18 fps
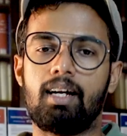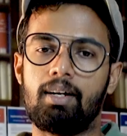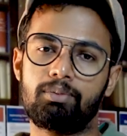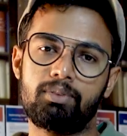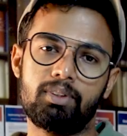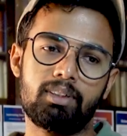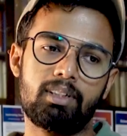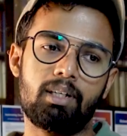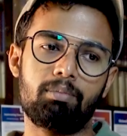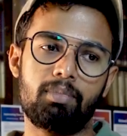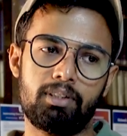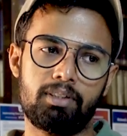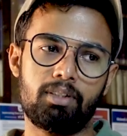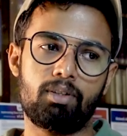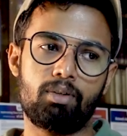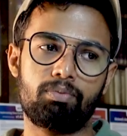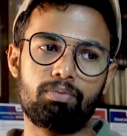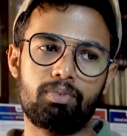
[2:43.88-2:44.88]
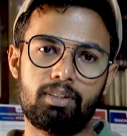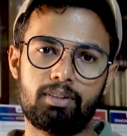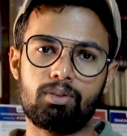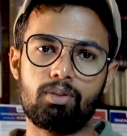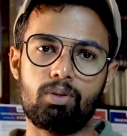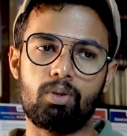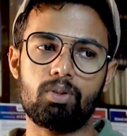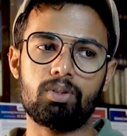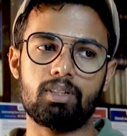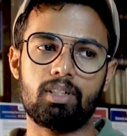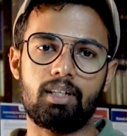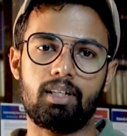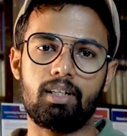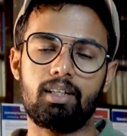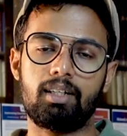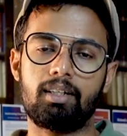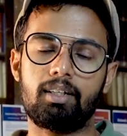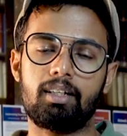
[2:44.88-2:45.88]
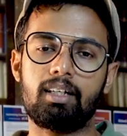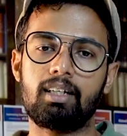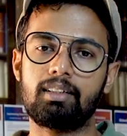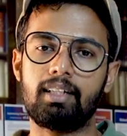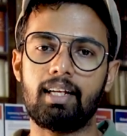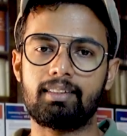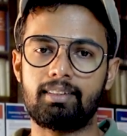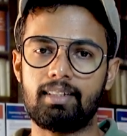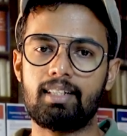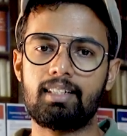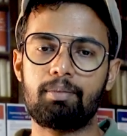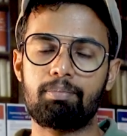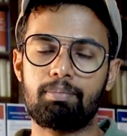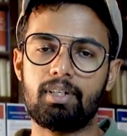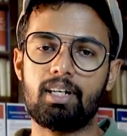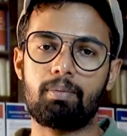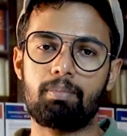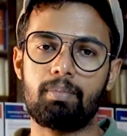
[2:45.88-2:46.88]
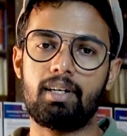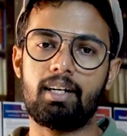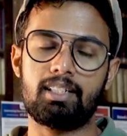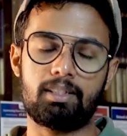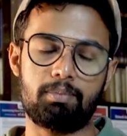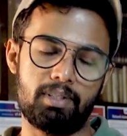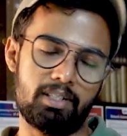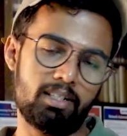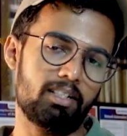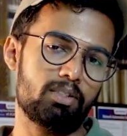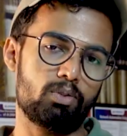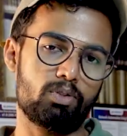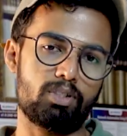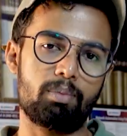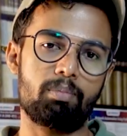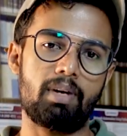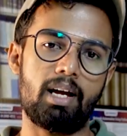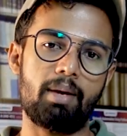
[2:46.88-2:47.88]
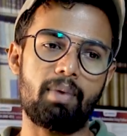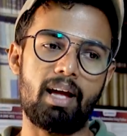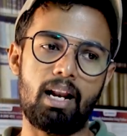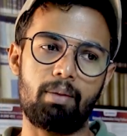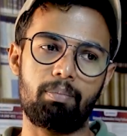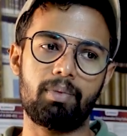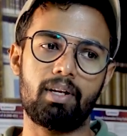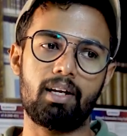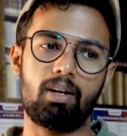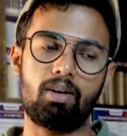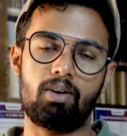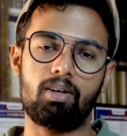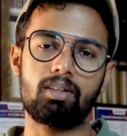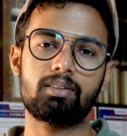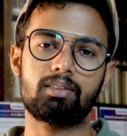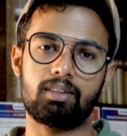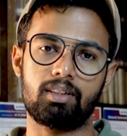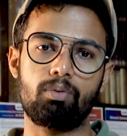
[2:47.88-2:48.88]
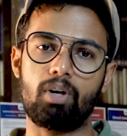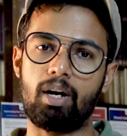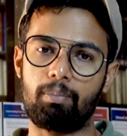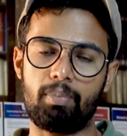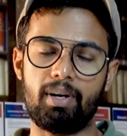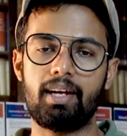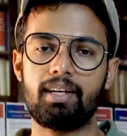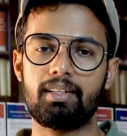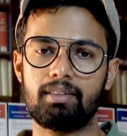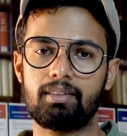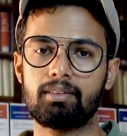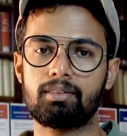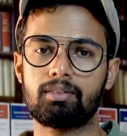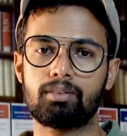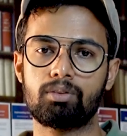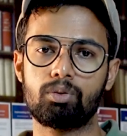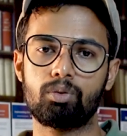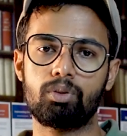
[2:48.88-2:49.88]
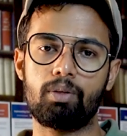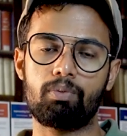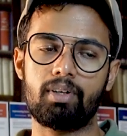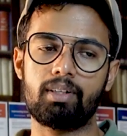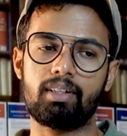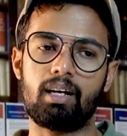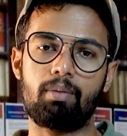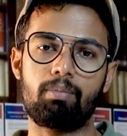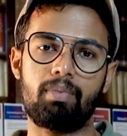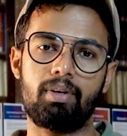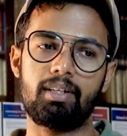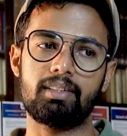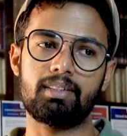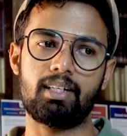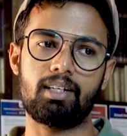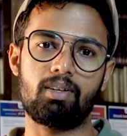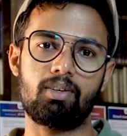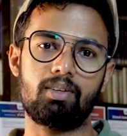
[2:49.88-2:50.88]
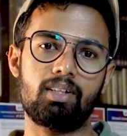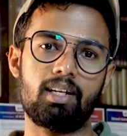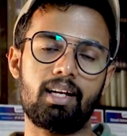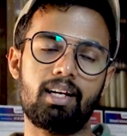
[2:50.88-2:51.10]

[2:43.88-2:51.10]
After completion of this course, the HR department, especially Susan ma'am, helped me a lot for applying to different companies and all.